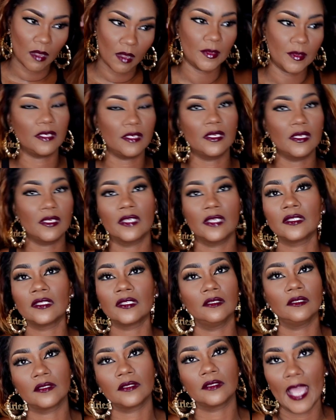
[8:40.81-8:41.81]
It doesn't
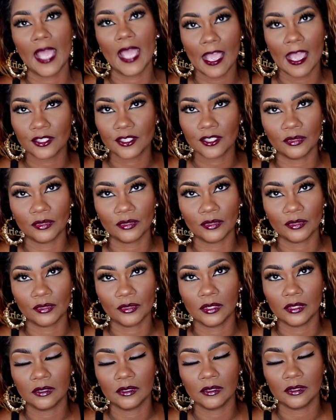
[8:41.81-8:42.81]
look
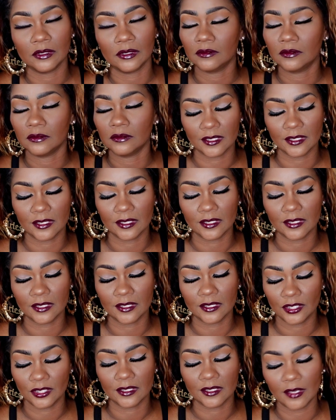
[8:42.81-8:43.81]
natural.
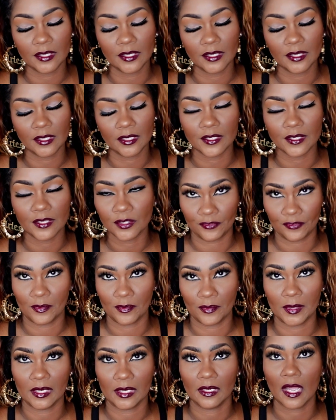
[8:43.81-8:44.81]
That doesn't work for
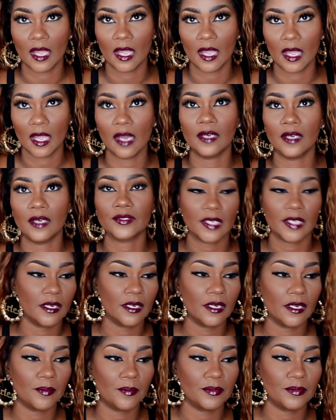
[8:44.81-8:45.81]
me. I understand
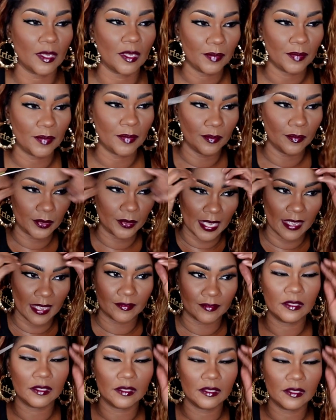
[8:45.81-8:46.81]
that some people can
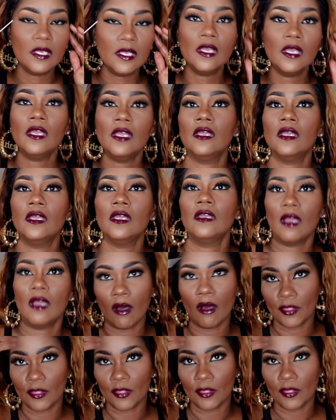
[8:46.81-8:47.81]
have it
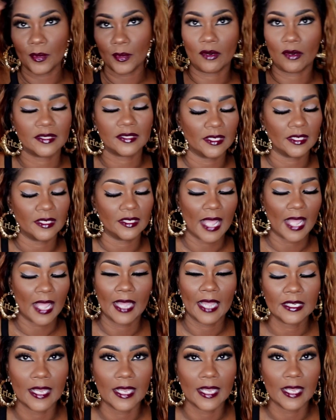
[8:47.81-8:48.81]
all the way across. Like I
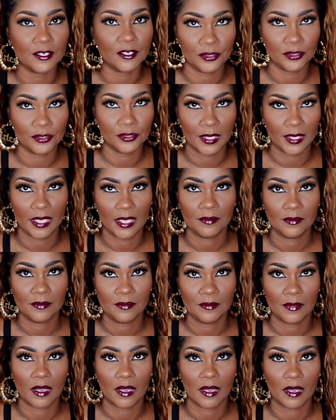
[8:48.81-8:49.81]
cannot do that.
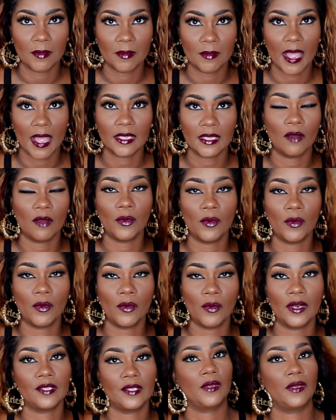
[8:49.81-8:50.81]
I cannot wear
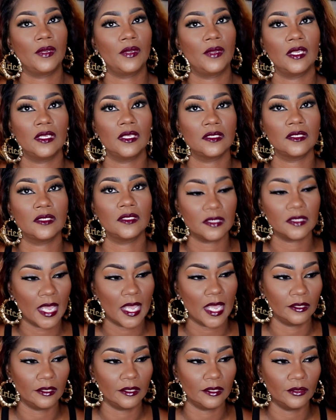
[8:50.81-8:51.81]
it that way. It does
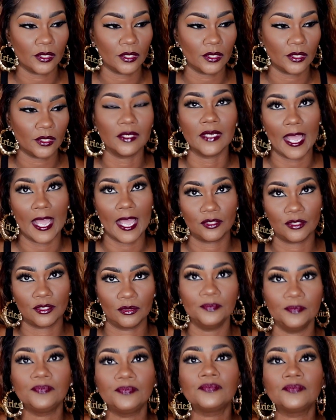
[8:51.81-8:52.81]
not look
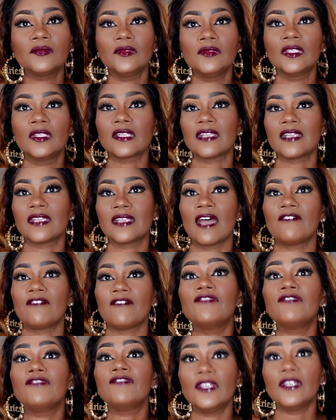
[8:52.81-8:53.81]
natural. It does not
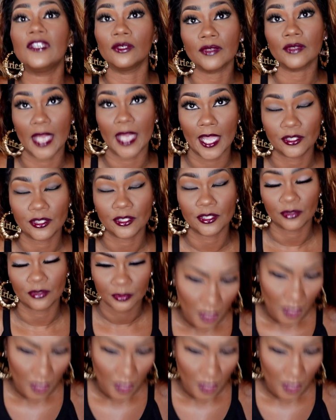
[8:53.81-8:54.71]
feel natural.